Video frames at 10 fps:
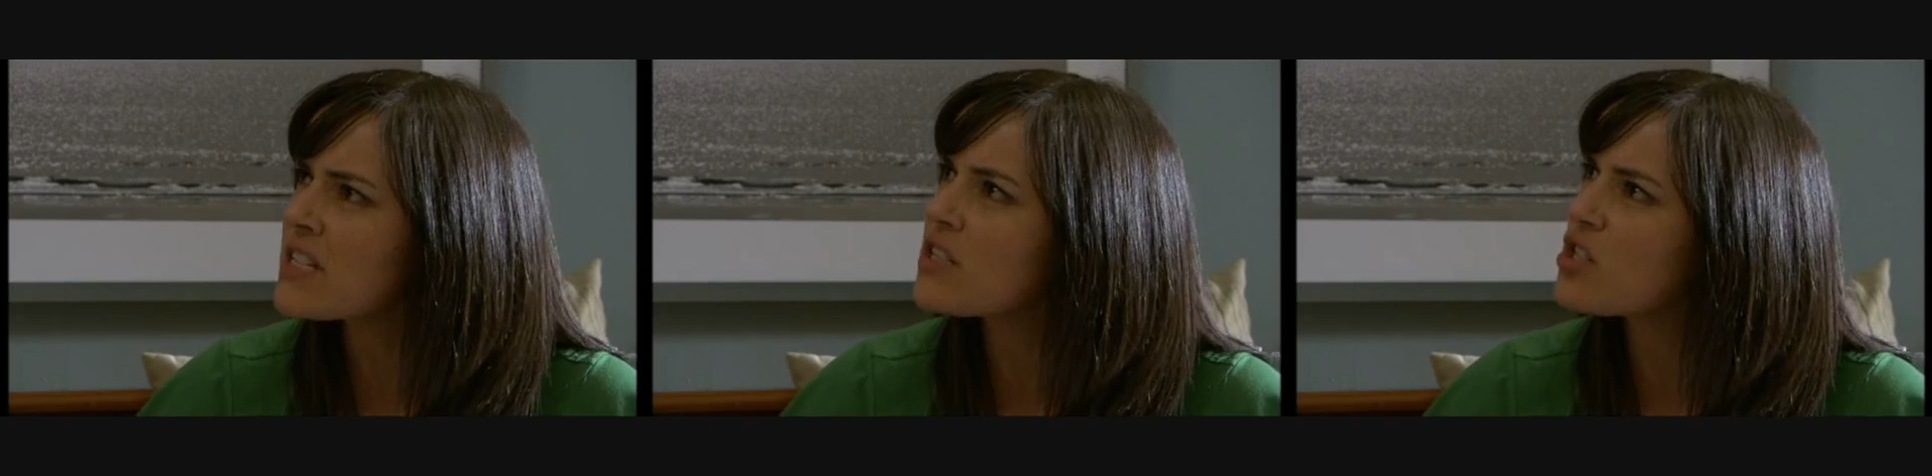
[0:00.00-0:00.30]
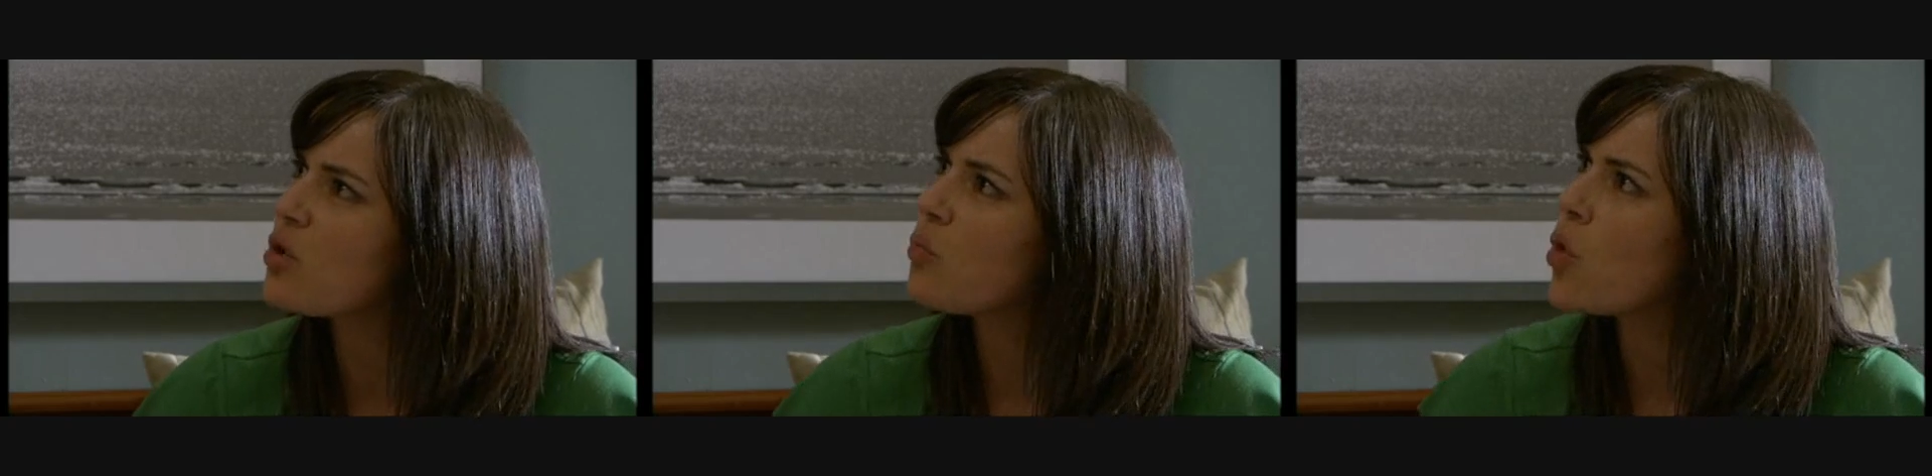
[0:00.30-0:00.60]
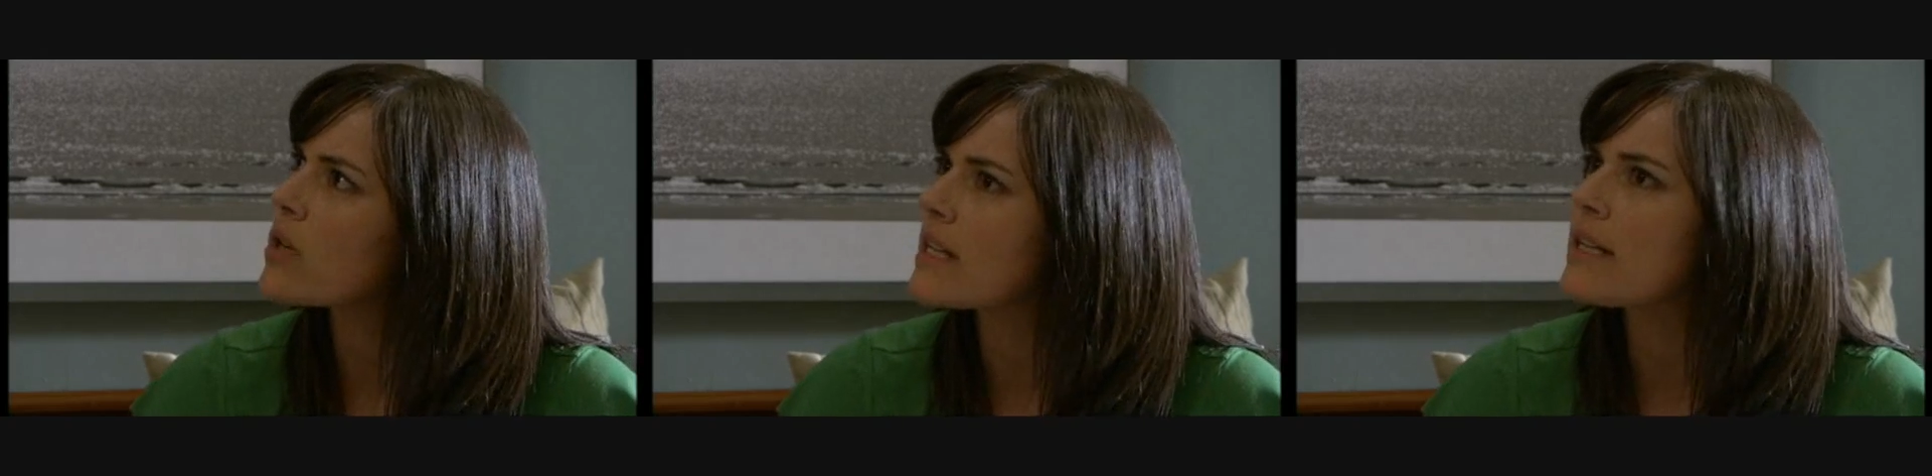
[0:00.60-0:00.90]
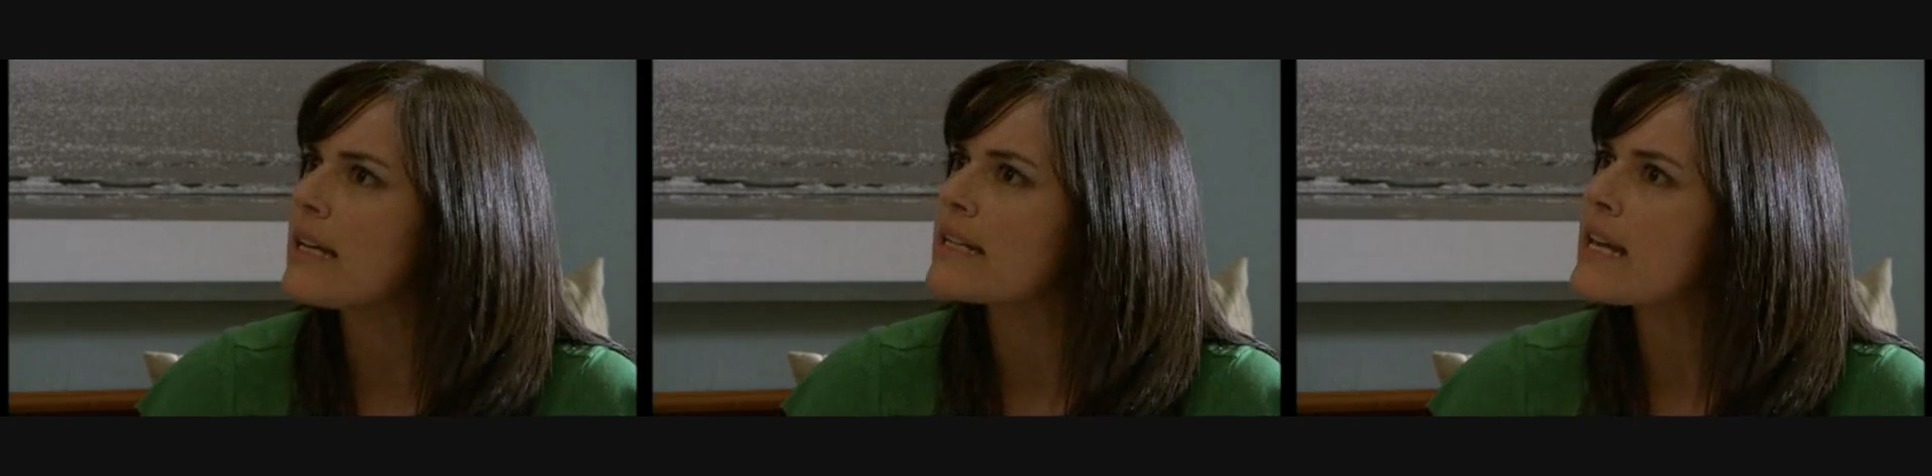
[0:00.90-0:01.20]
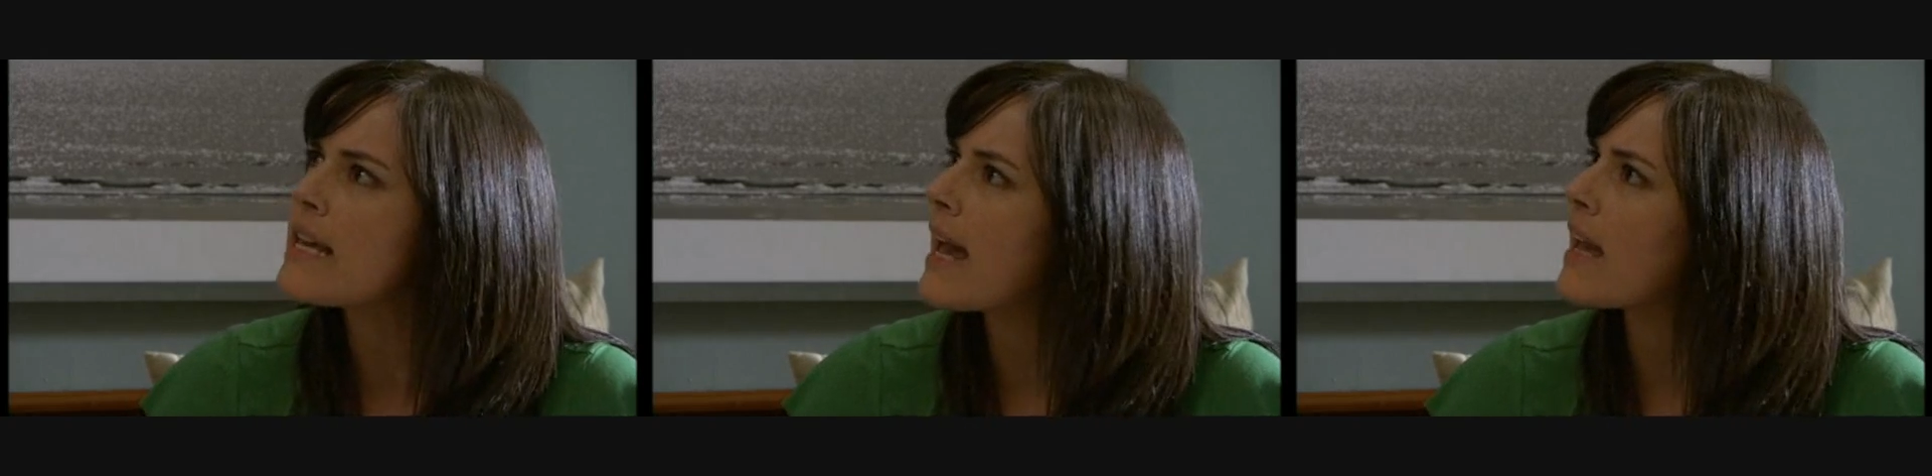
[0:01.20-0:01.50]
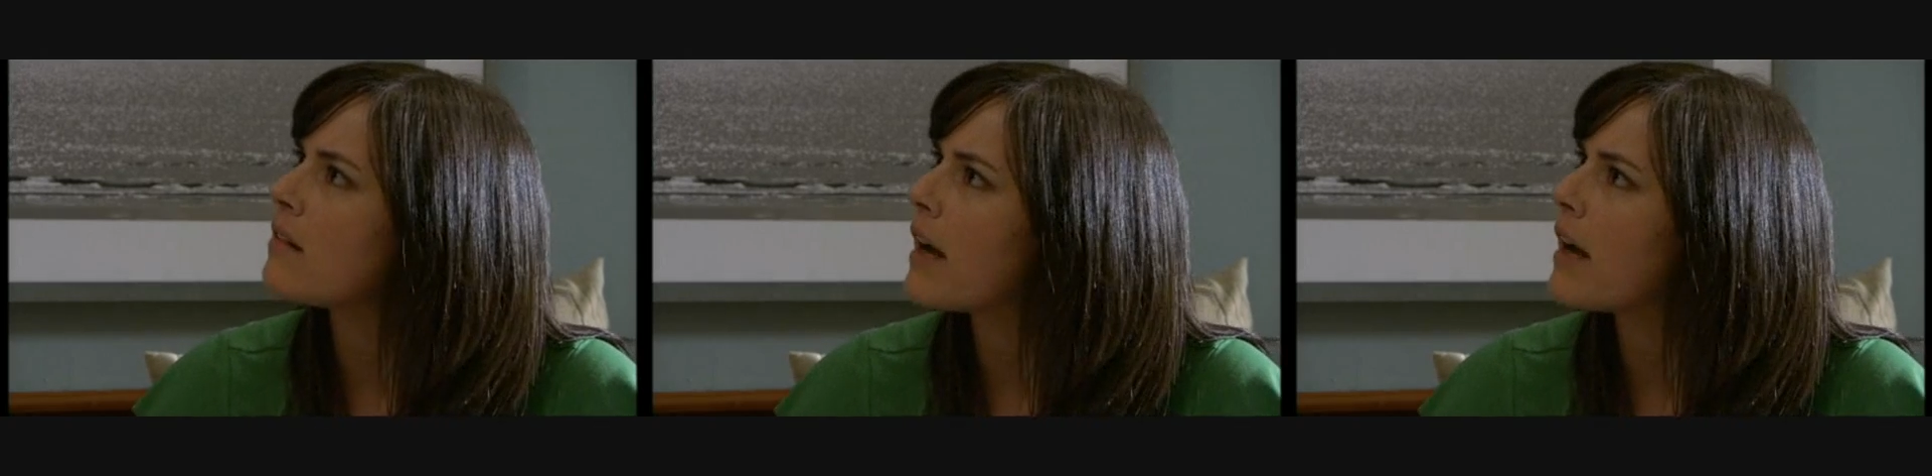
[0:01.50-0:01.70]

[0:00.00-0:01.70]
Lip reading: Ever since you walked in here, TK